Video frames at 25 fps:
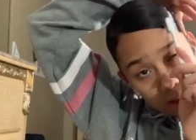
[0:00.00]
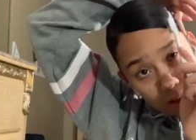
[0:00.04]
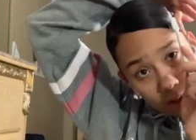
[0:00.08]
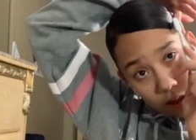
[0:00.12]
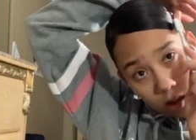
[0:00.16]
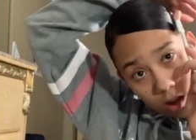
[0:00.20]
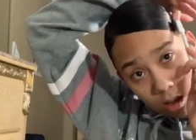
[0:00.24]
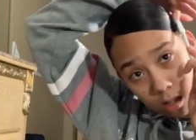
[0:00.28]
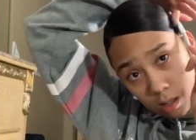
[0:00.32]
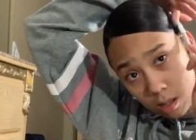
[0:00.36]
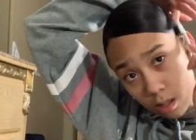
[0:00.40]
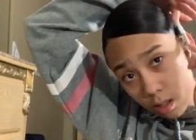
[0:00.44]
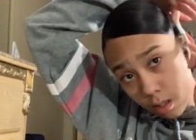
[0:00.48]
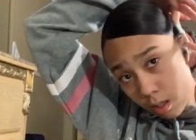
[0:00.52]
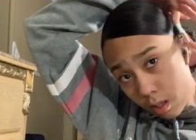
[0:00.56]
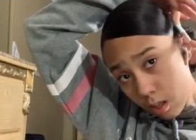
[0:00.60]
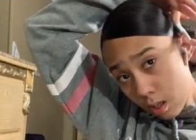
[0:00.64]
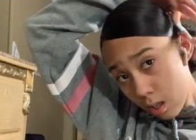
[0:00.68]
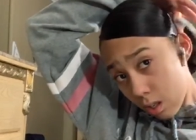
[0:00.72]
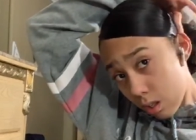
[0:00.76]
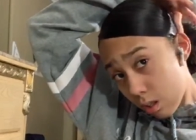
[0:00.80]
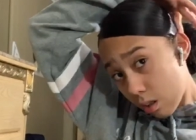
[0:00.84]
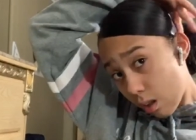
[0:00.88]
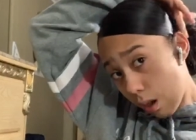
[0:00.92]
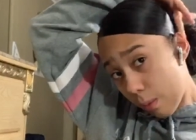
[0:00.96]
So
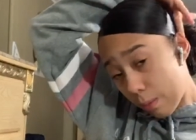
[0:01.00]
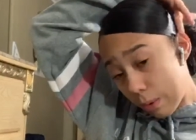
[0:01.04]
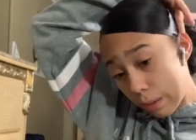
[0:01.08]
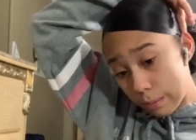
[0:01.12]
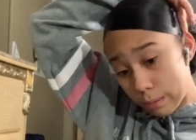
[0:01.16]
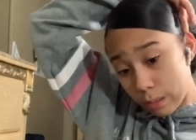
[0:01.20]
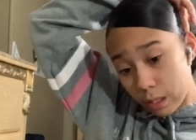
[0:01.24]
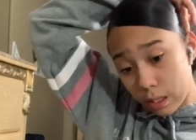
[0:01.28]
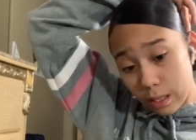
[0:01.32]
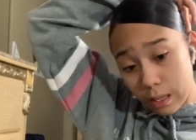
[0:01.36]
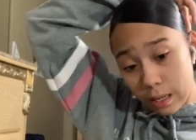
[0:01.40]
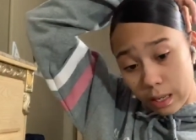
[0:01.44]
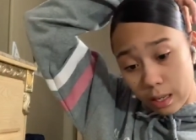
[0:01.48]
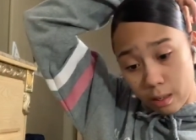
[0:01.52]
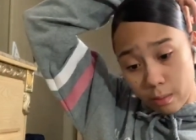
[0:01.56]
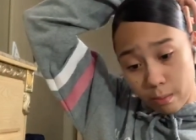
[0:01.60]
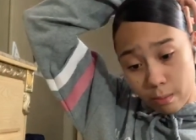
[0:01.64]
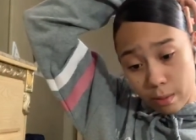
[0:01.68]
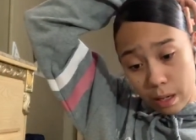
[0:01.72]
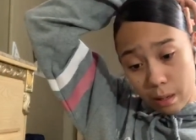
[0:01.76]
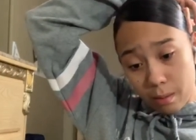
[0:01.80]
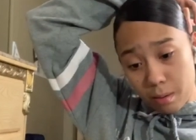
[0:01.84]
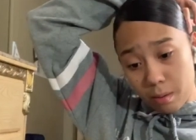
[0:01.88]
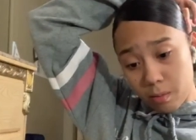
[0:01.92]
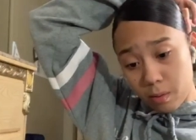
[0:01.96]
I'm probably gonna add a
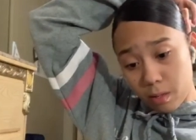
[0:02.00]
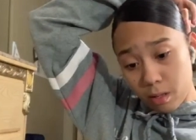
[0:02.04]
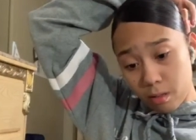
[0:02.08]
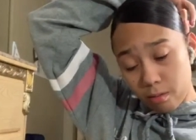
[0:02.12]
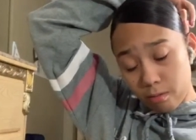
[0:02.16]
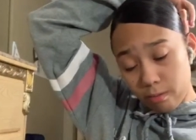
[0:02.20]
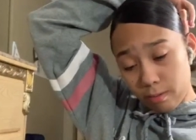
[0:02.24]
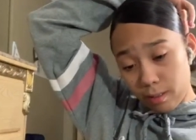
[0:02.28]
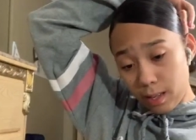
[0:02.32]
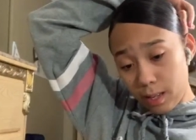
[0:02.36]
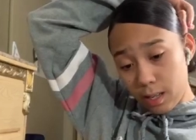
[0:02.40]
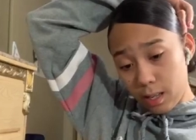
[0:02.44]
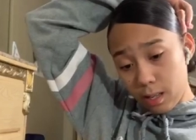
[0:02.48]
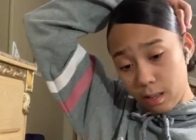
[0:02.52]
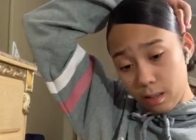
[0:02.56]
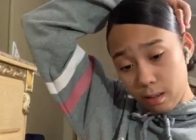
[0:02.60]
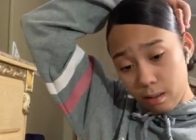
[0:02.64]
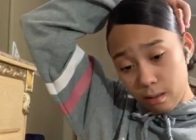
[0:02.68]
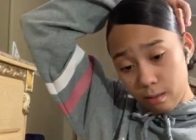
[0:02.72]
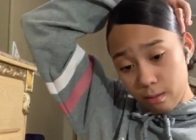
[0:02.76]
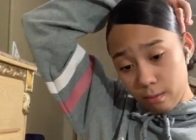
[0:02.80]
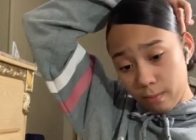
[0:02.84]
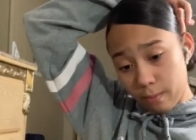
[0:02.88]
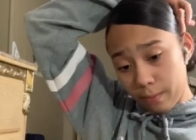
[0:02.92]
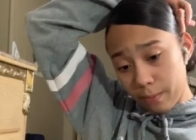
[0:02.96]
bobby pin right here.